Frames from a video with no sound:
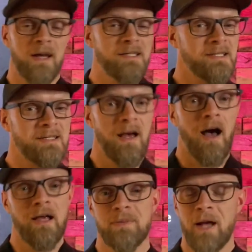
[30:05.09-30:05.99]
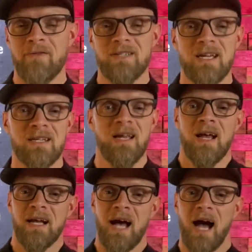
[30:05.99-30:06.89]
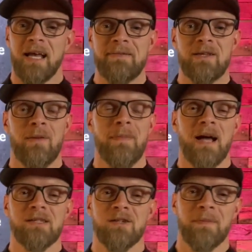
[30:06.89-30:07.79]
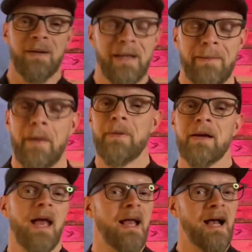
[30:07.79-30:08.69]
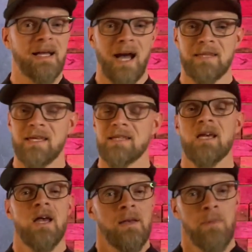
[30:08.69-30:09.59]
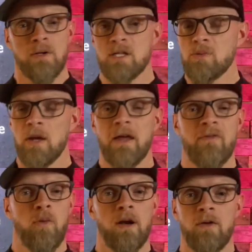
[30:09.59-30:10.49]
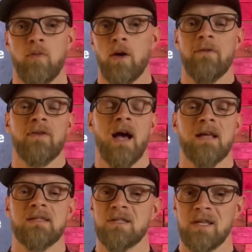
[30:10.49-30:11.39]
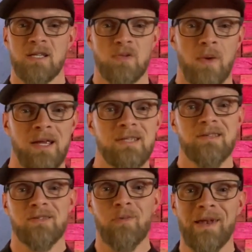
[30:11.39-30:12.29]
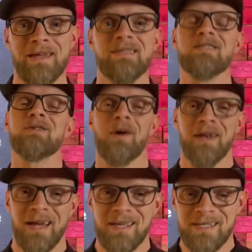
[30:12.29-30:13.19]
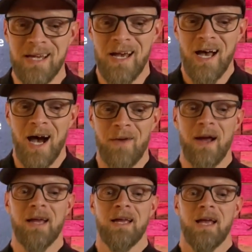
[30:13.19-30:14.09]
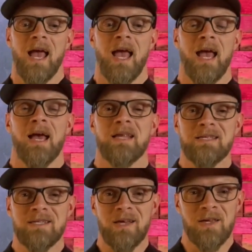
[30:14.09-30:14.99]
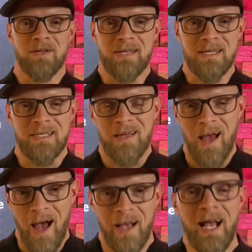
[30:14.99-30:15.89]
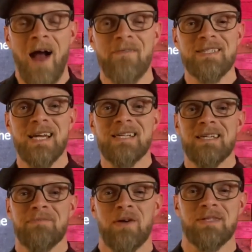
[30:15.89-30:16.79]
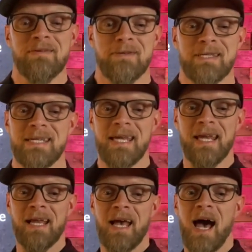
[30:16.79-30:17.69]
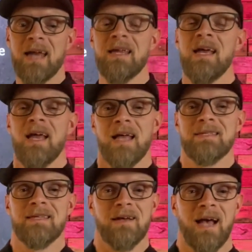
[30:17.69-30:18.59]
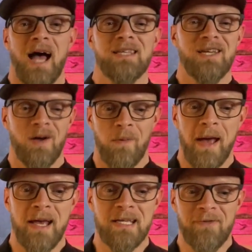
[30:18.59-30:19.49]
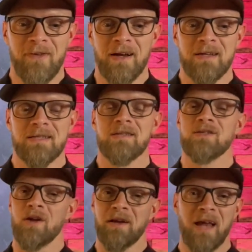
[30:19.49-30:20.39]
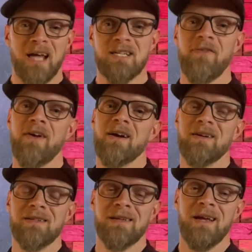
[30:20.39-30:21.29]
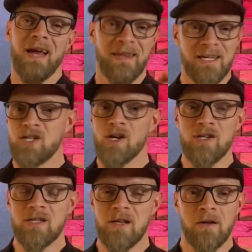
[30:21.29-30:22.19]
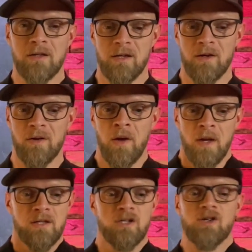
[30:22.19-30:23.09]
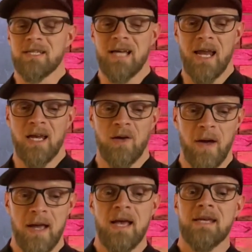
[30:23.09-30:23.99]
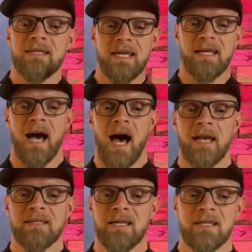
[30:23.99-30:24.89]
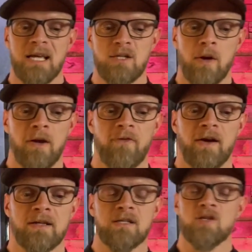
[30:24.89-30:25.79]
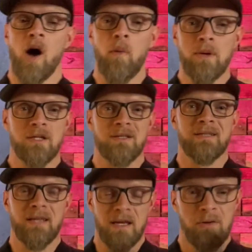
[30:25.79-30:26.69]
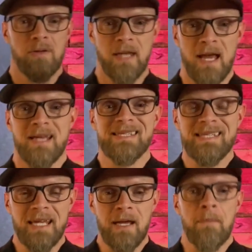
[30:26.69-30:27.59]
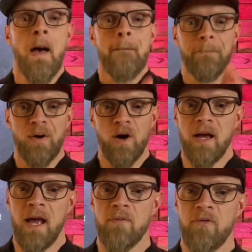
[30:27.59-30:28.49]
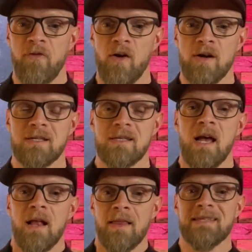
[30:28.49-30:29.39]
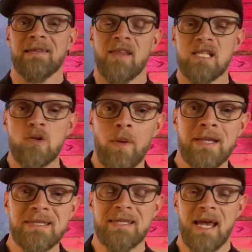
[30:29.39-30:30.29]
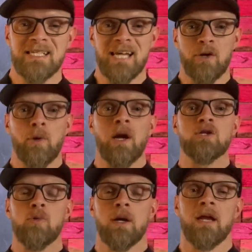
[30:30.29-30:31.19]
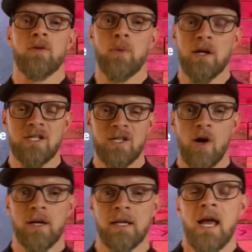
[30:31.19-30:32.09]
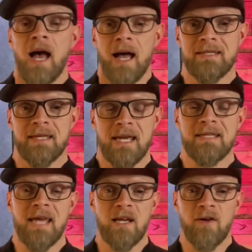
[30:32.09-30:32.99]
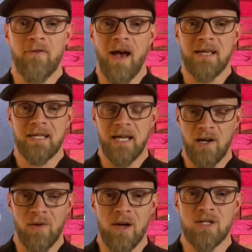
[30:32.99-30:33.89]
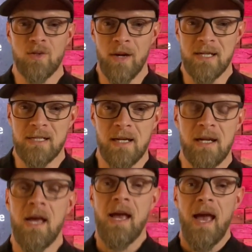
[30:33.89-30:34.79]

And it's an awesome conversation. God keeps going back to him. He going back, hey, I got this. Moses, what if? And God says, this is what is, this is what is, this is what is. All right. And so there's this conversation. Moses was seeking God until God took away his fears. So acknowledge your fears. And then choose to trust God anyway. Seek God until he takes away your fears. And so I want you to today seek him. Put him first. Listen, this Wednesday, January 20th, we are starting a 10-day Daniel fast here at Restoration.